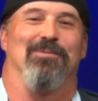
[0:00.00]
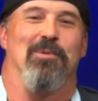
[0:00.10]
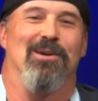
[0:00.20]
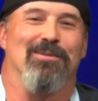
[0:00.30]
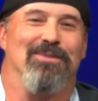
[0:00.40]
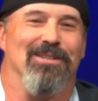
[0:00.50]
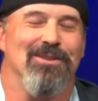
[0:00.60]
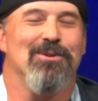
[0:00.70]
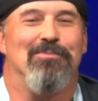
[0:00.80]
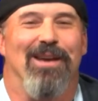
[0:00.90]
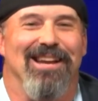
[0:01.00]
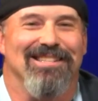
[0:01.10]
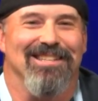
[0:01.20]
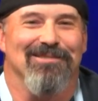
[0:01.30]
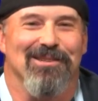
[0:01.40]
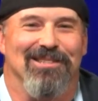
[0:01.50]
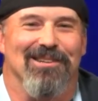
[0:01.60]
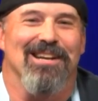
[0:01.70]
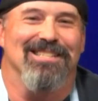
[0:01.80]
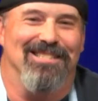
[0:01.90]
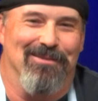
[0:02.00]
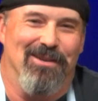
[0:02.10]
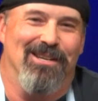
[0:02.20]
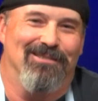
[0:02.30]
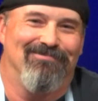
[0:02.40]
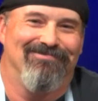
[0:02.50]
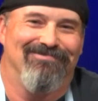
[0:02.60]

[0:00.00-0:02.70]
Welcome to Nude Painting with Greg Simoneau.